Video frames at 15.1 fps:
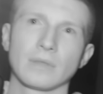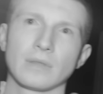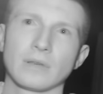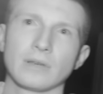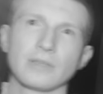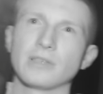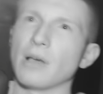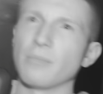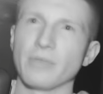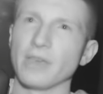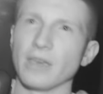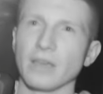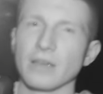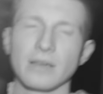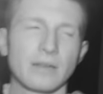
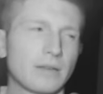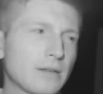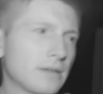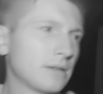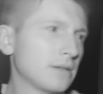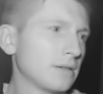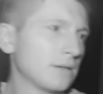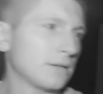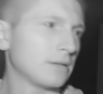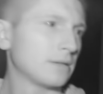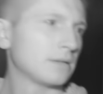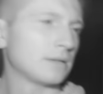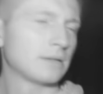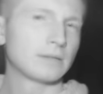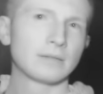something, something, and then
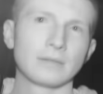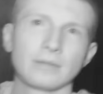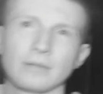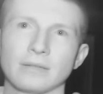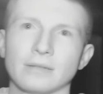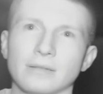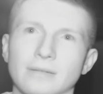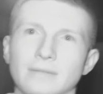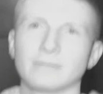get the